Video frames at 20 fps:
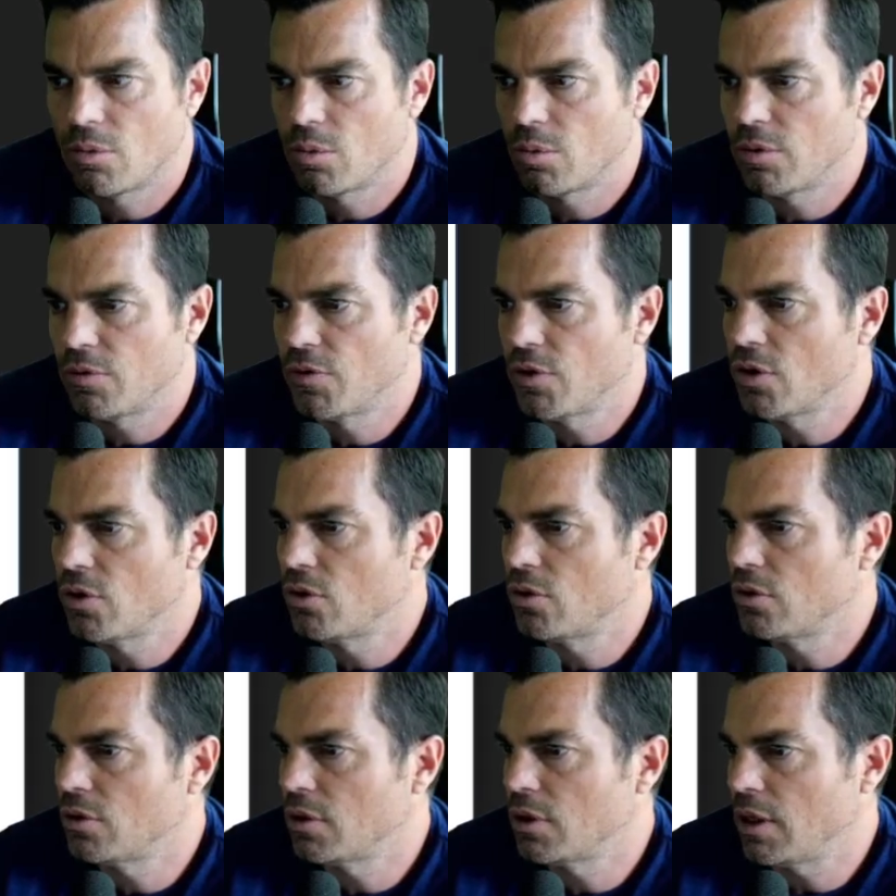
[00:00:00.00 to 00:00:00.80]
we've
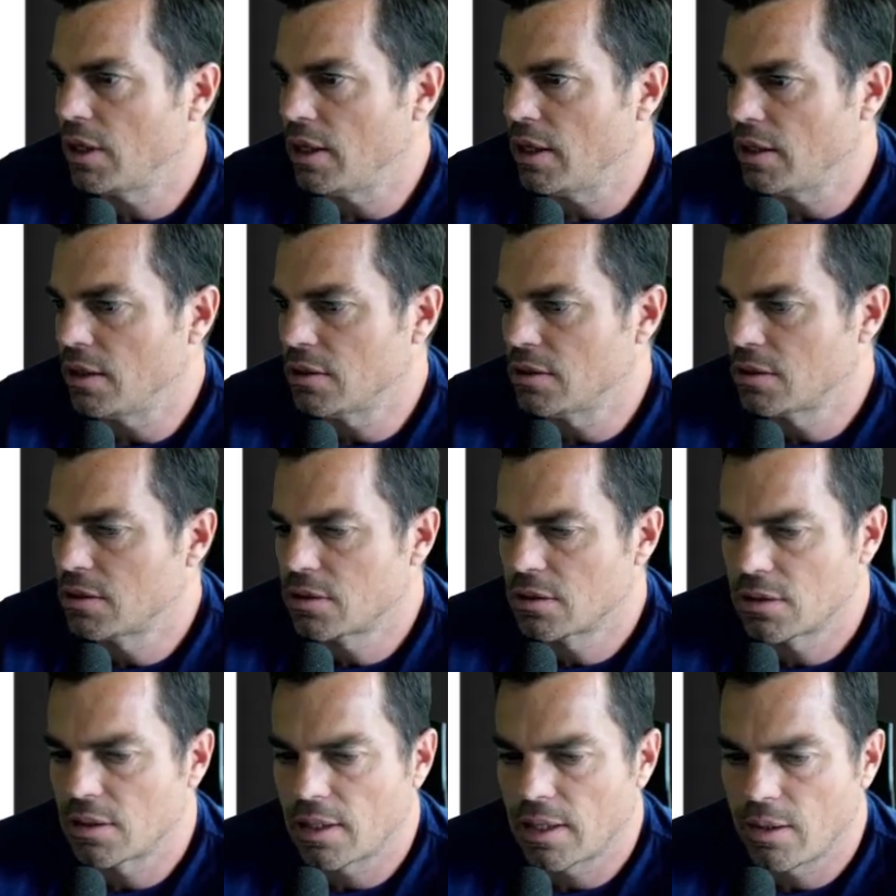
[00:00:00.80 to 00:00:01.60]
got
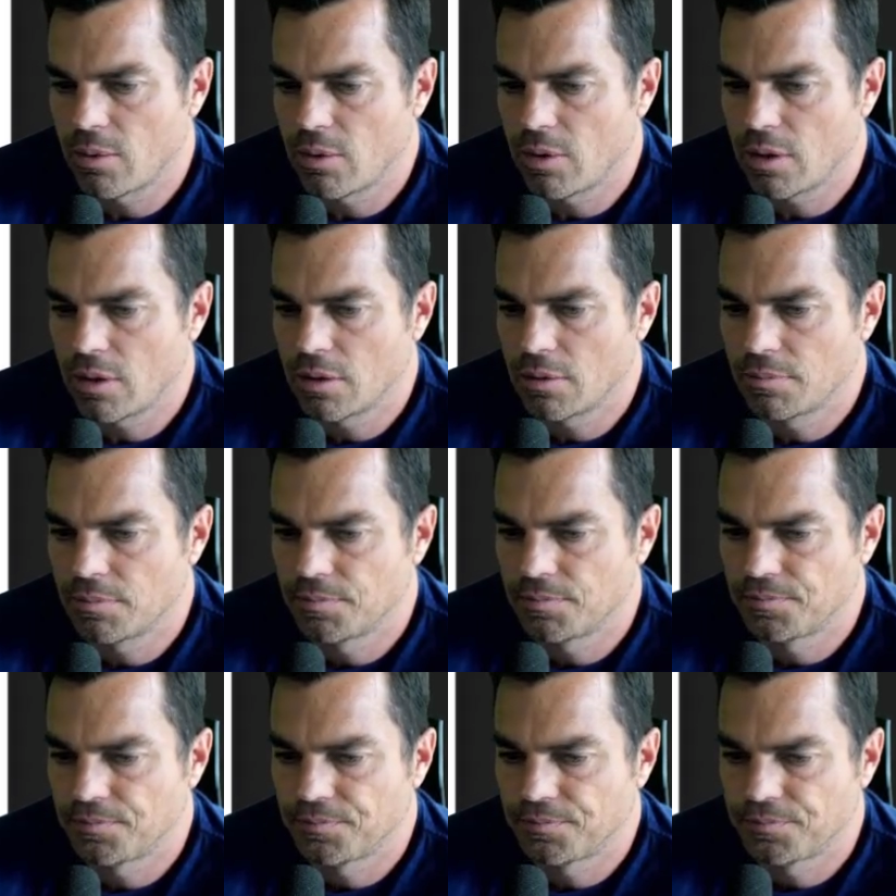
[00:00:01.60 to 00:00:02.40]
is our
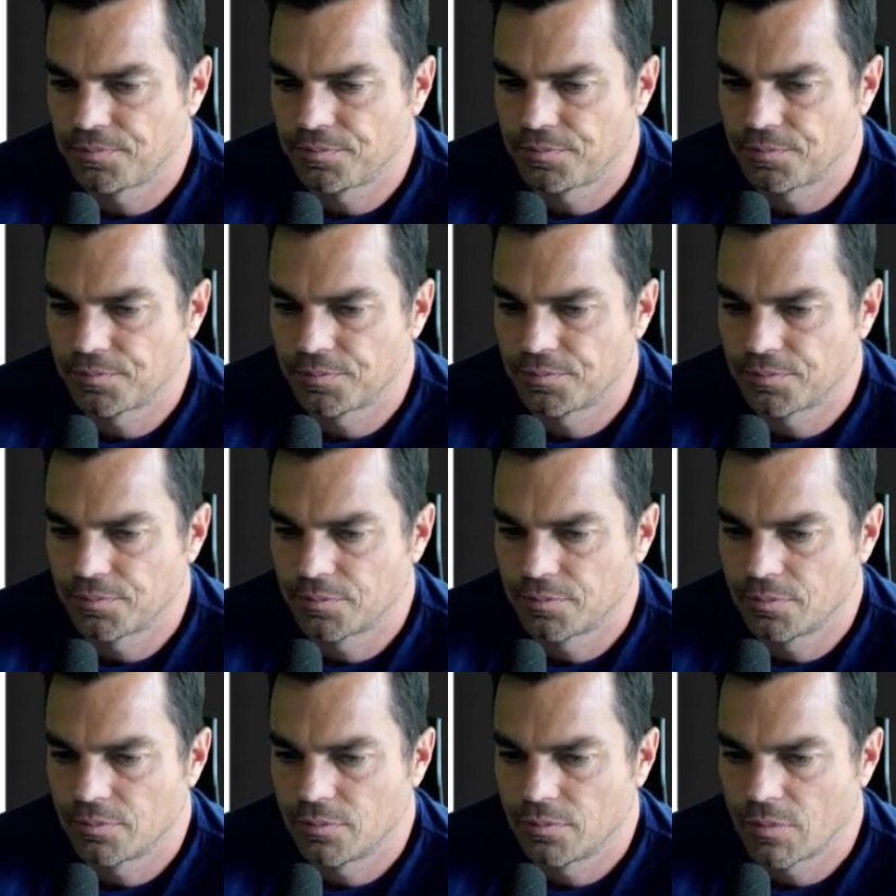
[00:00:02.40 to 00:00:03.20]

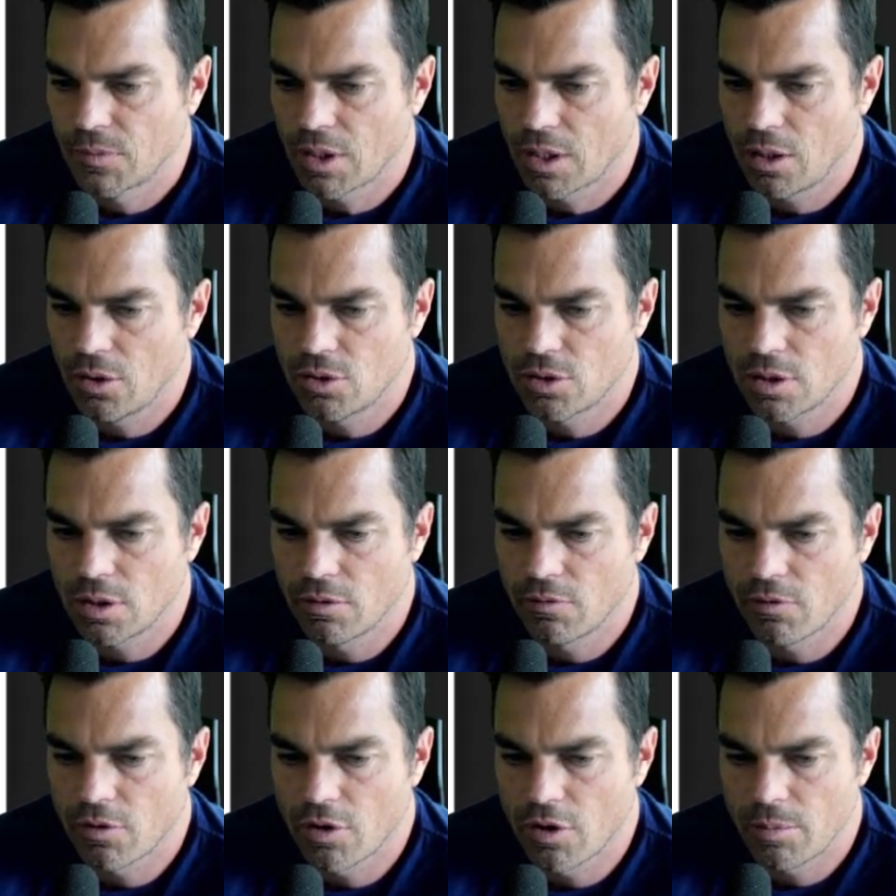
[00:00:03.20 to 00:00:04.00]
hosting
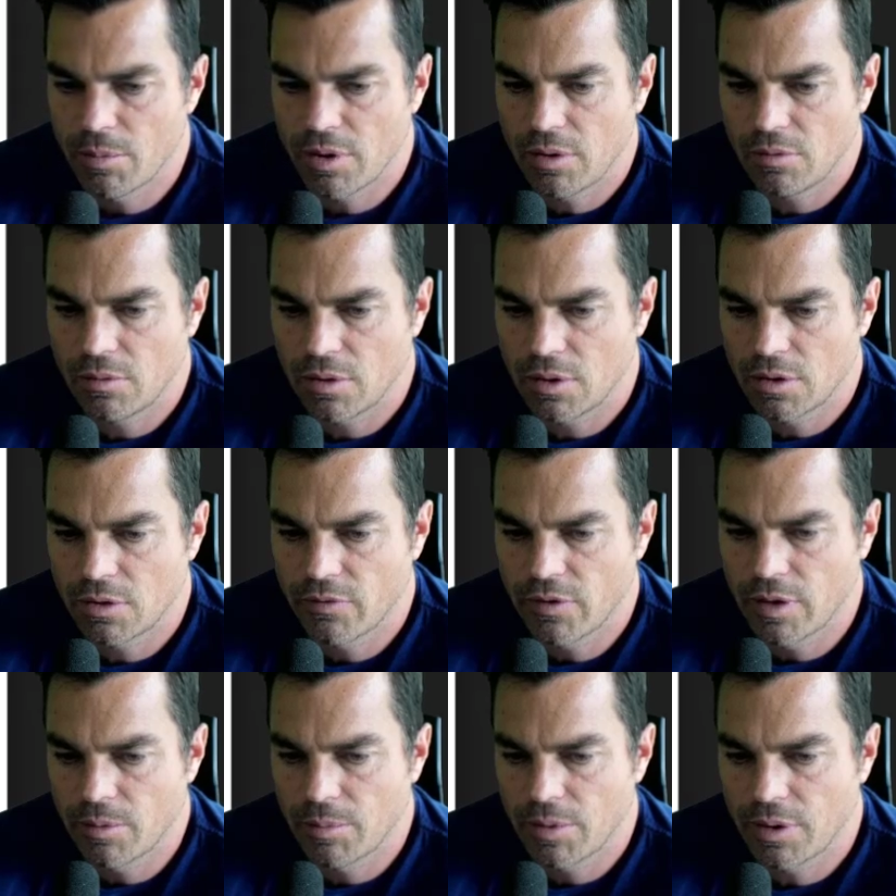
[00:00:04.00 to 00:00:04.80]
environment, our
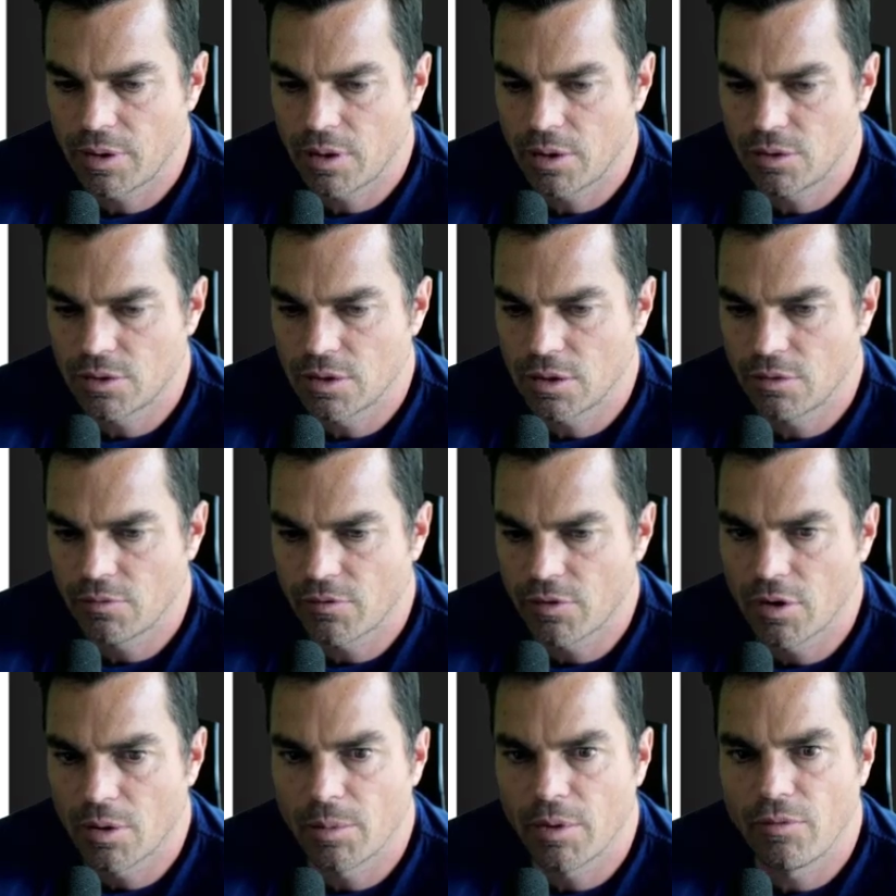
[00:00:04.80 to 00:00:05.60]
development hosting environment